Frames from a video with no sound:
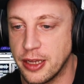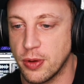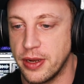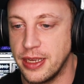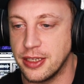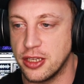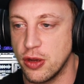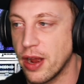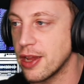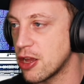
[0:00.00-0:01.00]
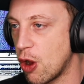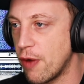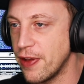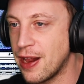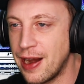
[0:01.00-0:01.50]
That's what I need to do. I could
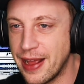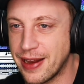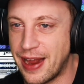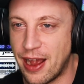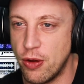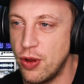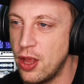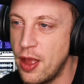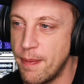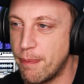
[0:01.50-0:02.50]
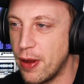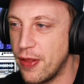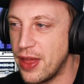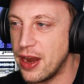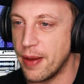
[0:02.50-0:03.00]
go off and click now,
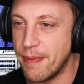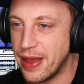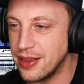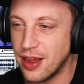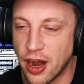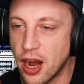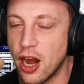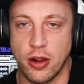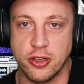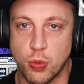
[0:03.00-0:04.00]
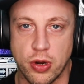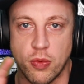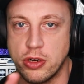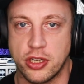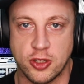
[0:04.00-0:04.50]
but then I don't know, I just
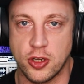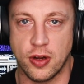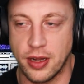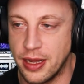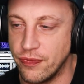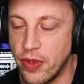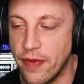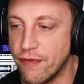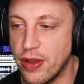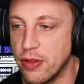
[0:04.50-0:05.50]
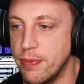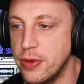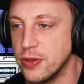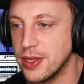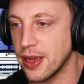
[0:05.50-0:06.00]
want to watch the song and feel the
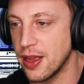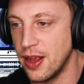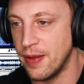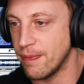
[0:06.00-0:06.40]
music.